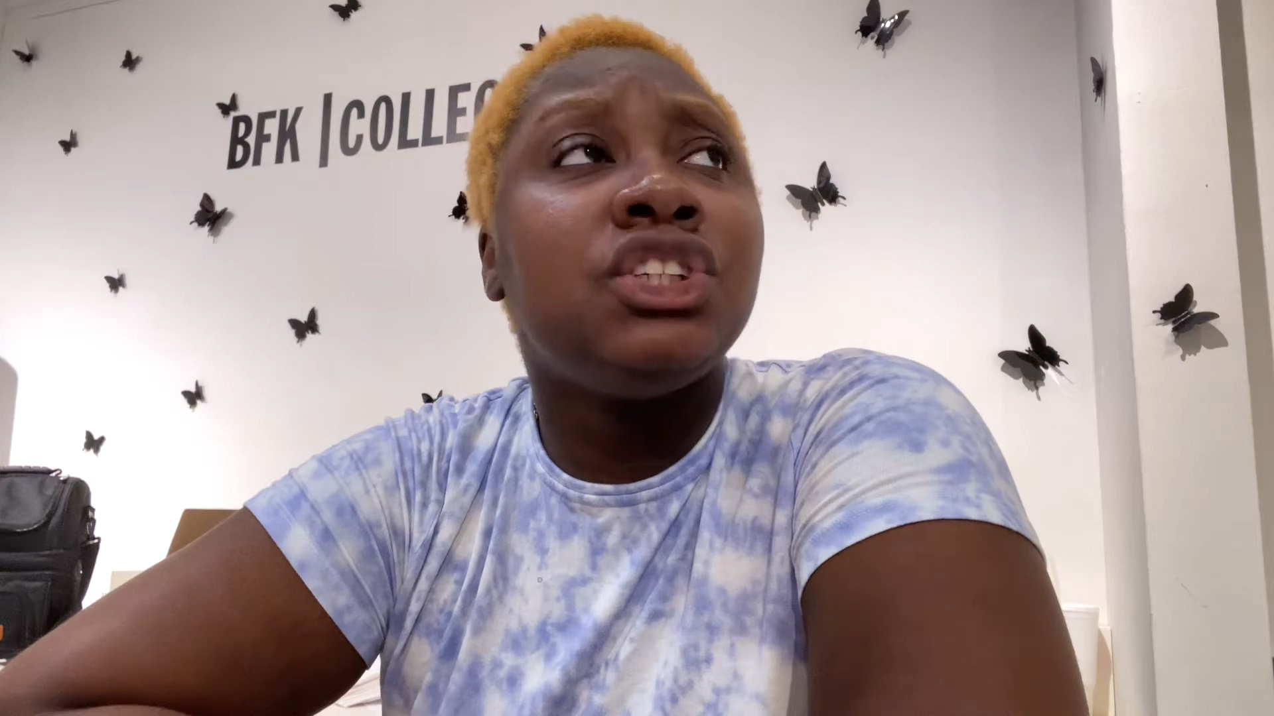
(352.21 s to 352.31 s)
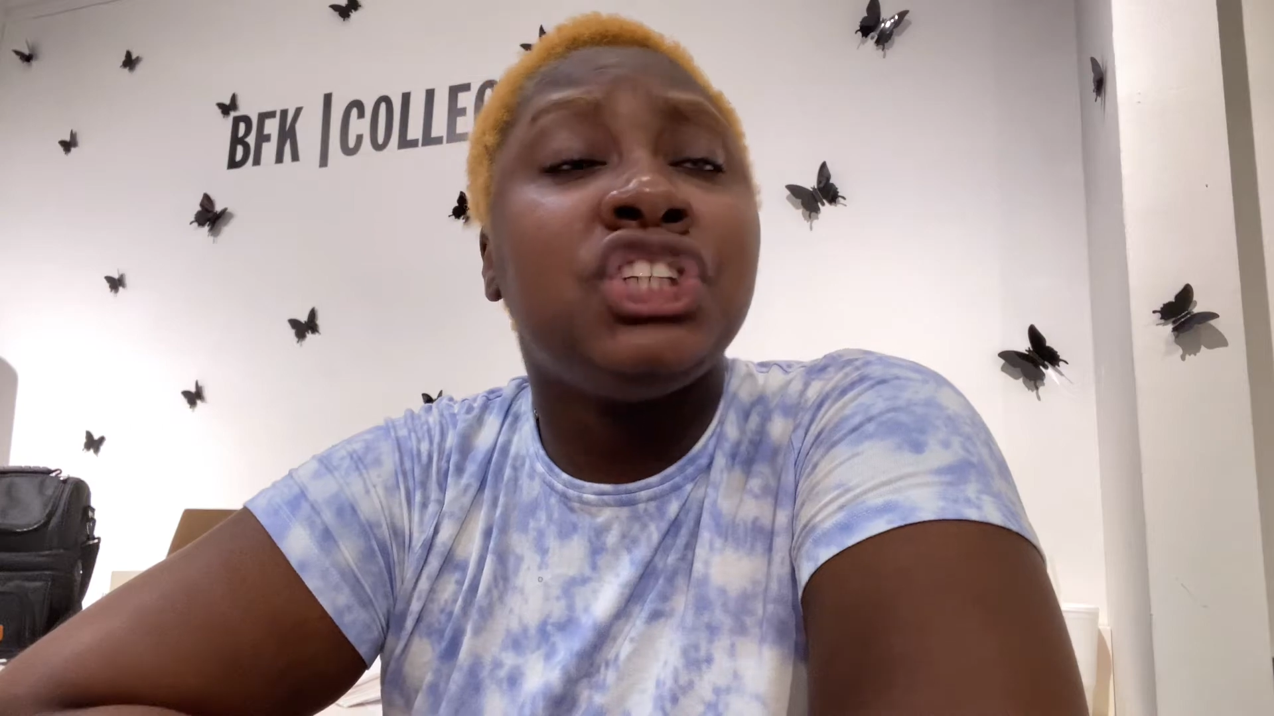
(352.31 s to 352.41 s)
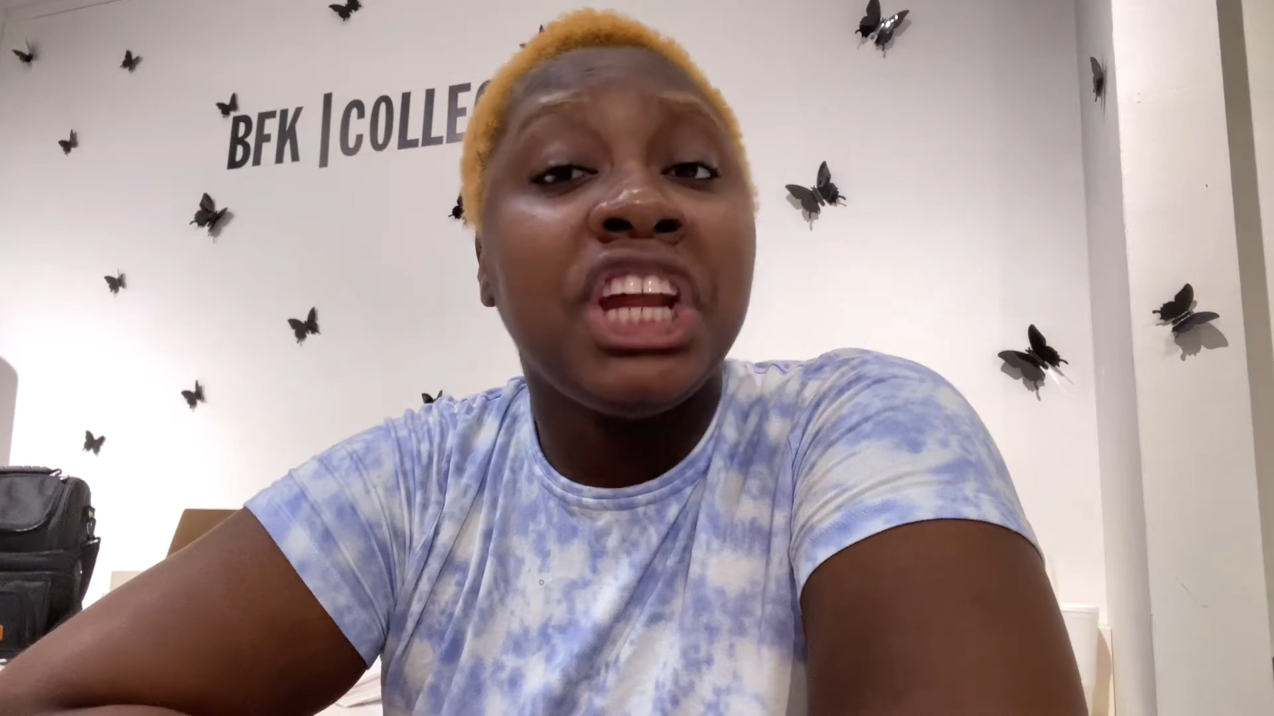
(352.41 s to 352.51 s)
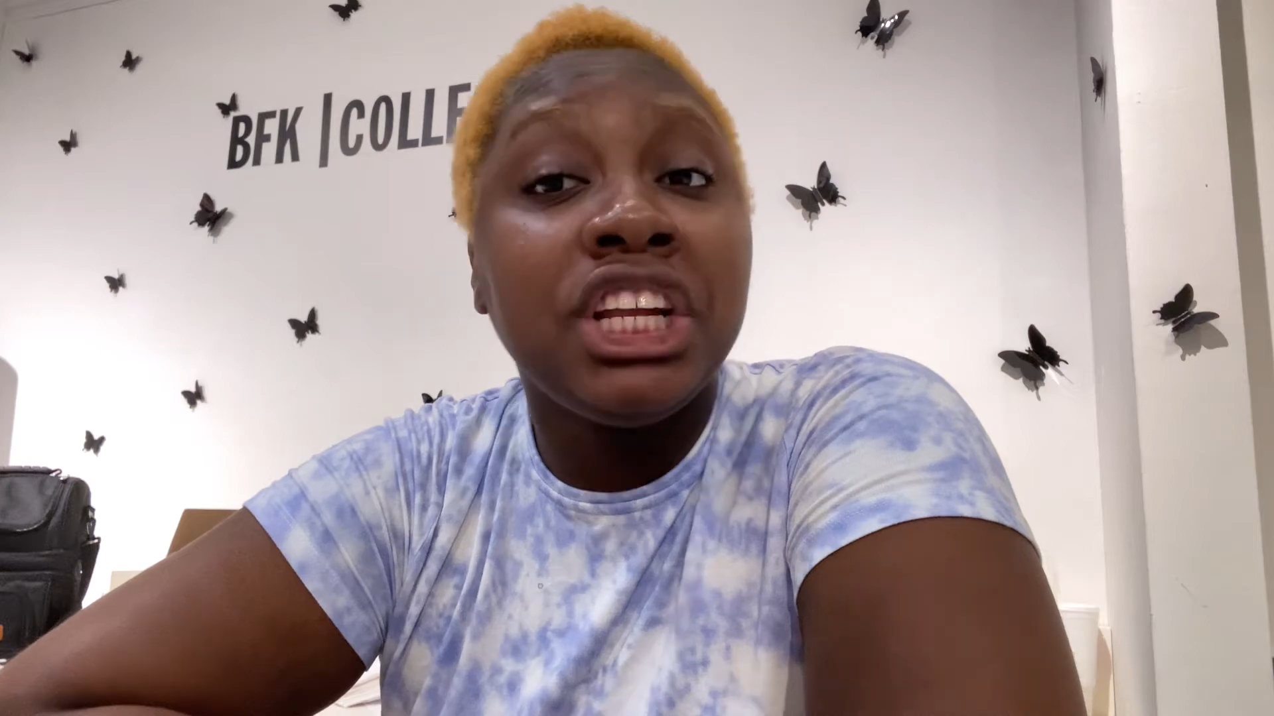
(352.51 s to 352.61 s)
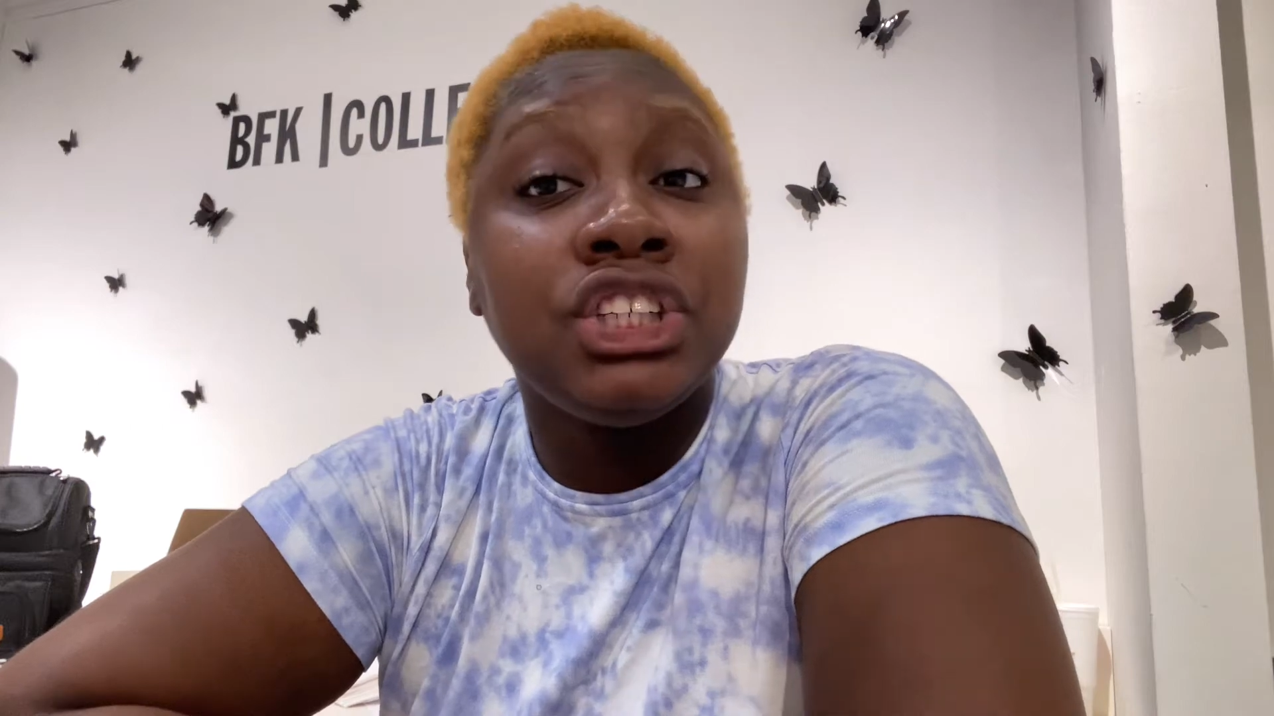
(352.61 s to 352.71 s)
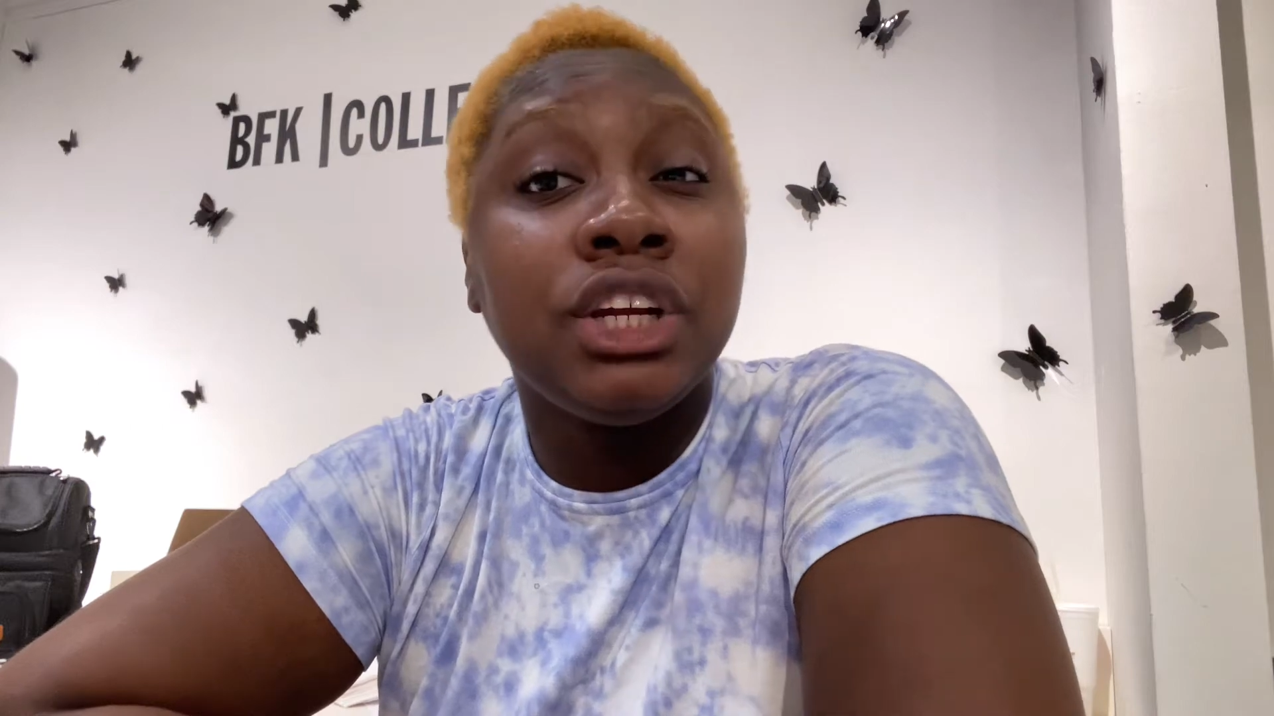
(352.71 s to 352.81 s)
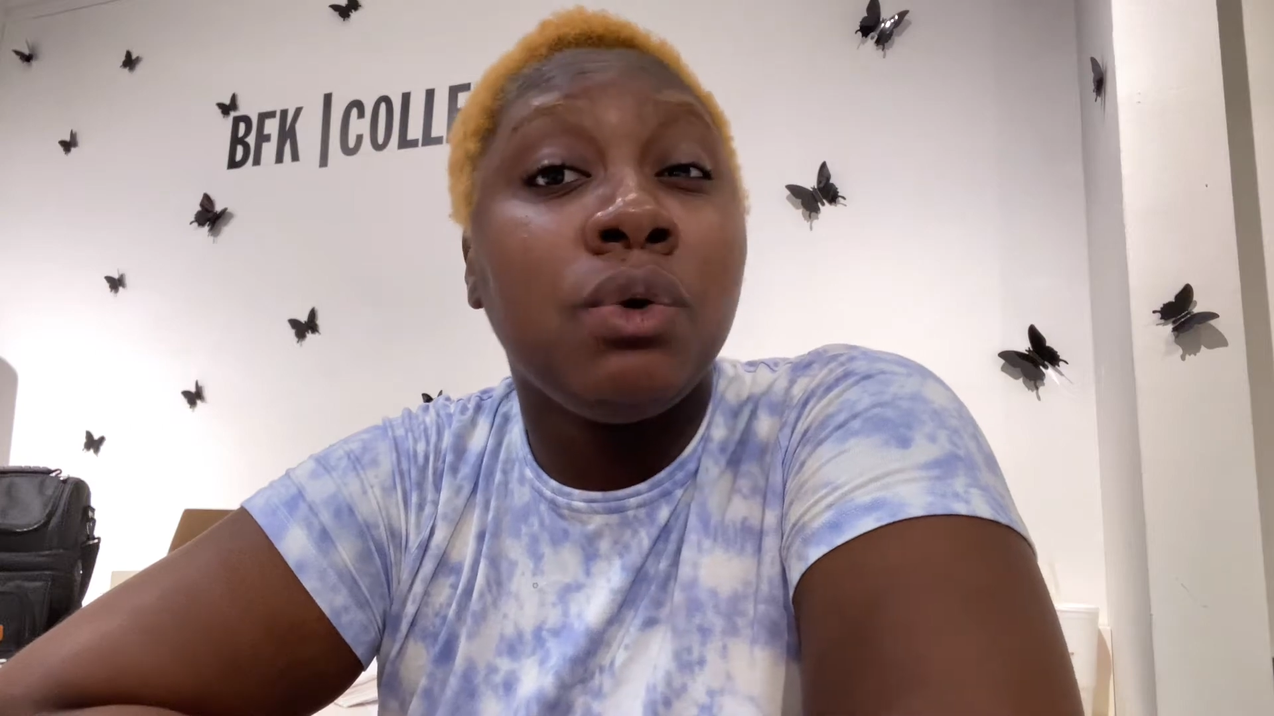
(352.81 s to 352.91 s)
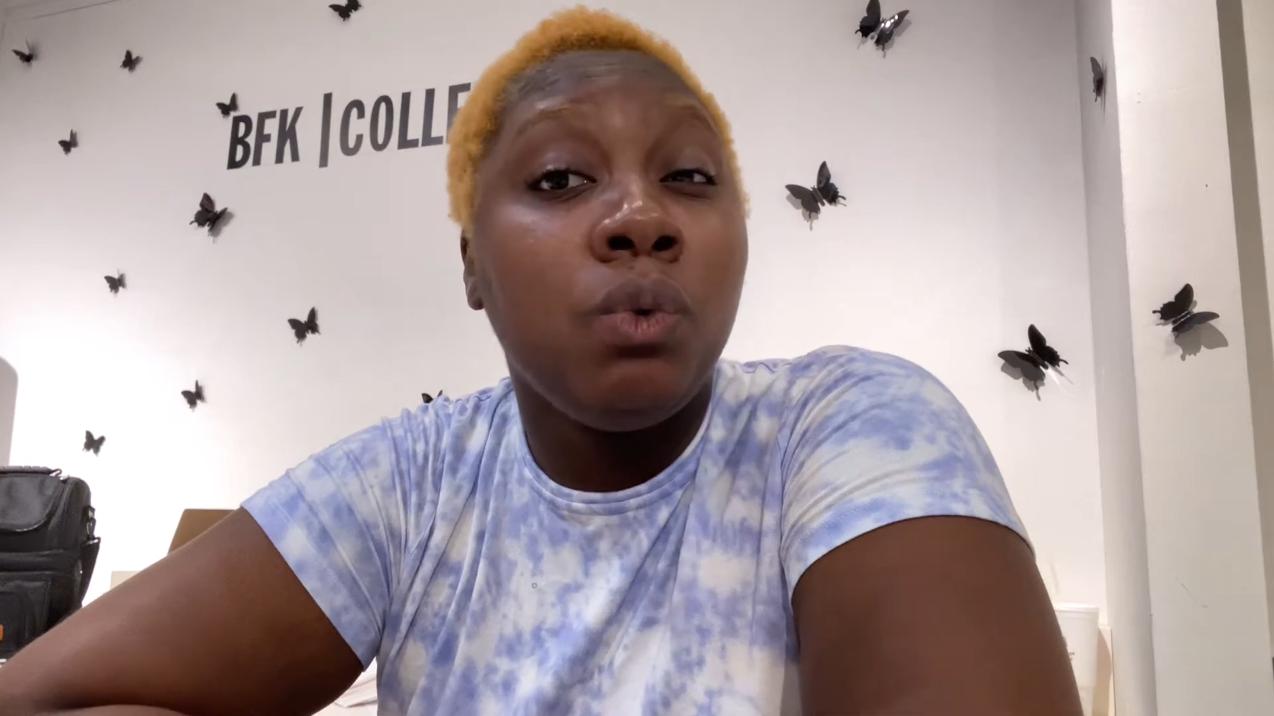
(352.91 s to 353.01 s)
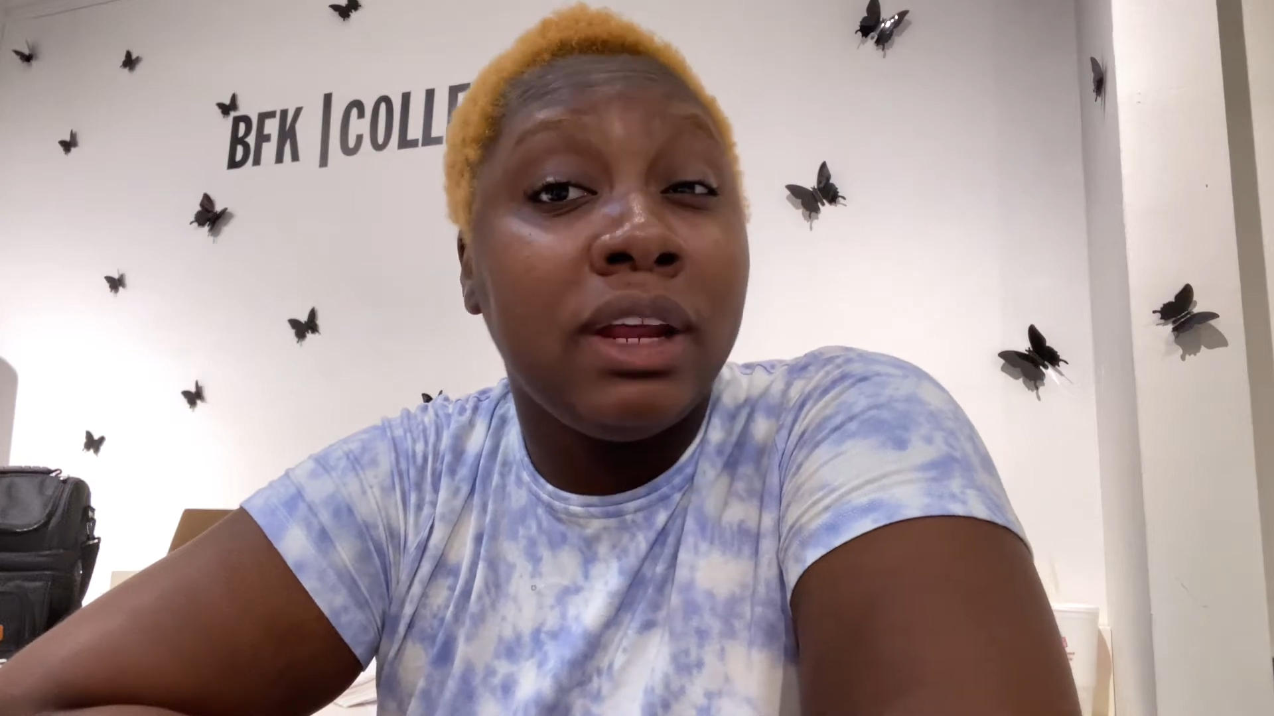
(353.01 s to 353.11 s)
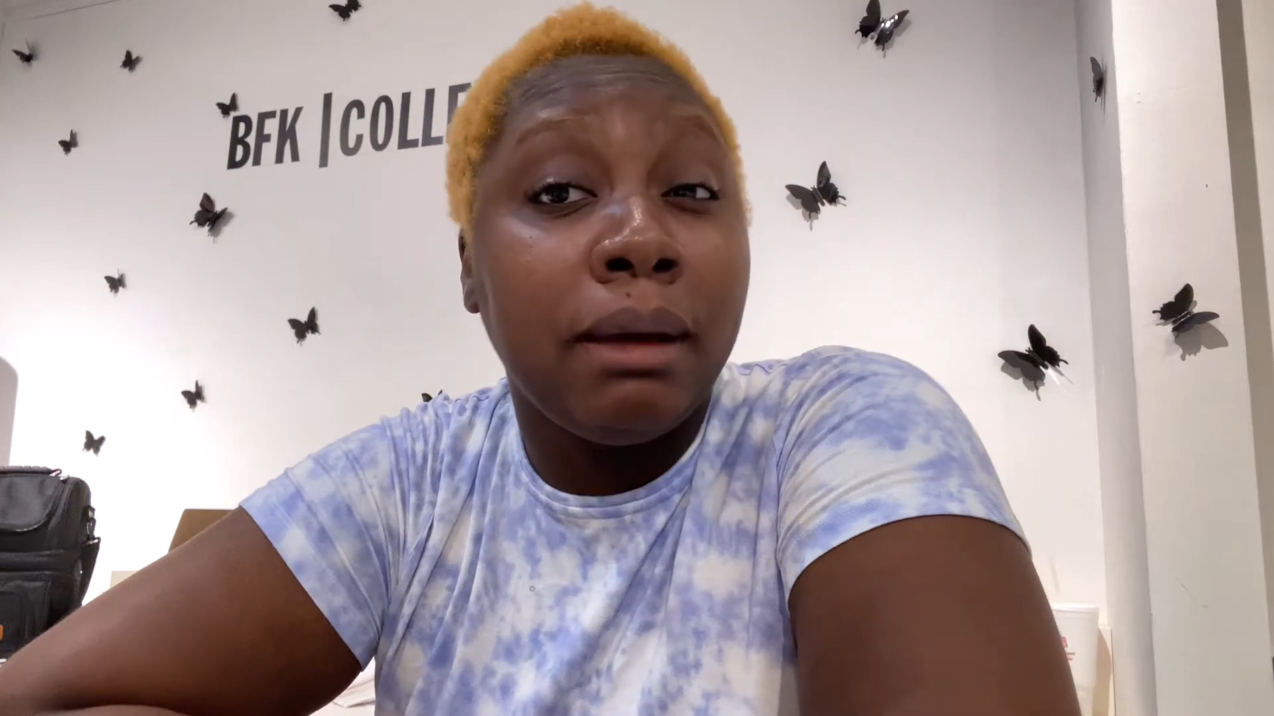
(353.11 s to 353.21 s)

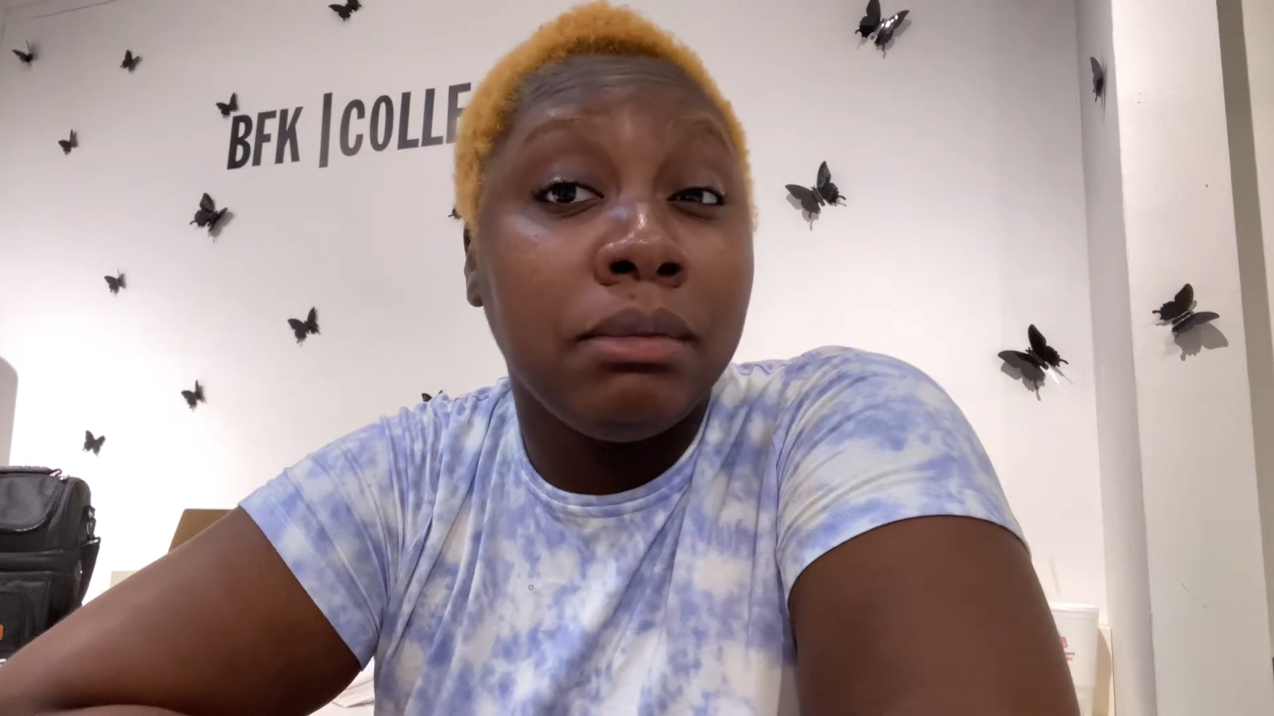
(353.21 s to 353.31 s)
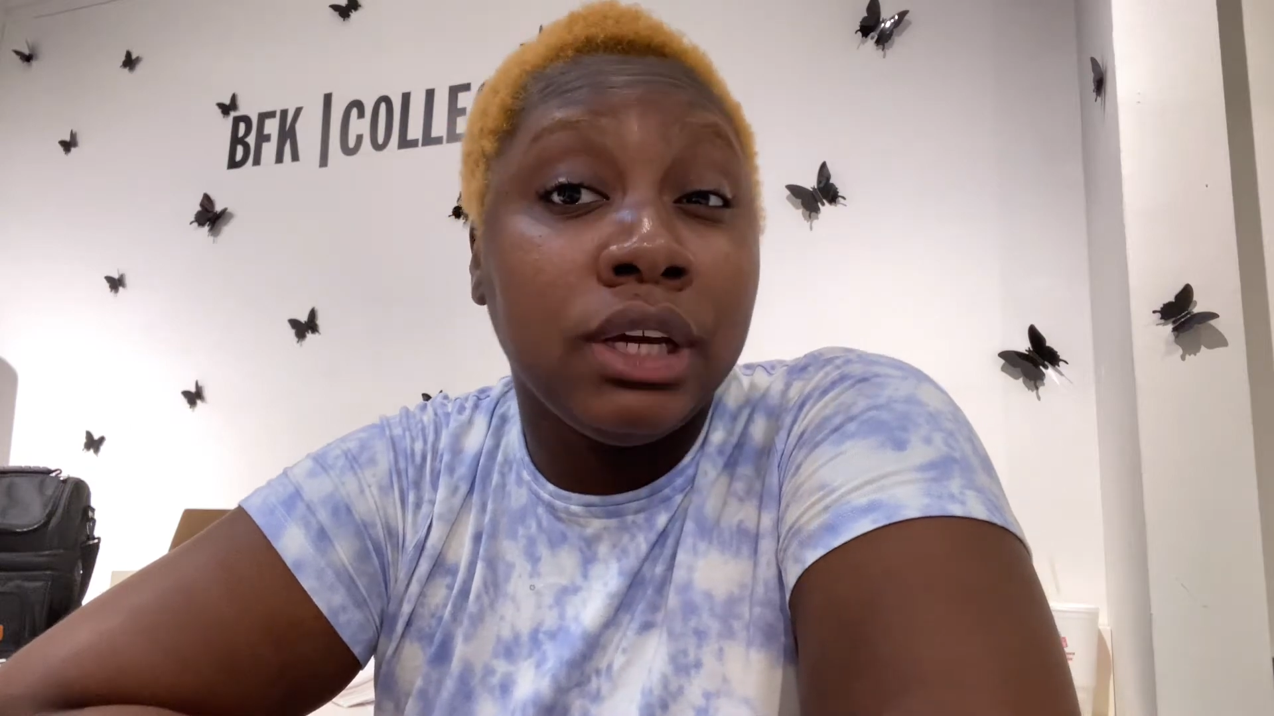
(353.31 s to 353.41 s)
changing what I'm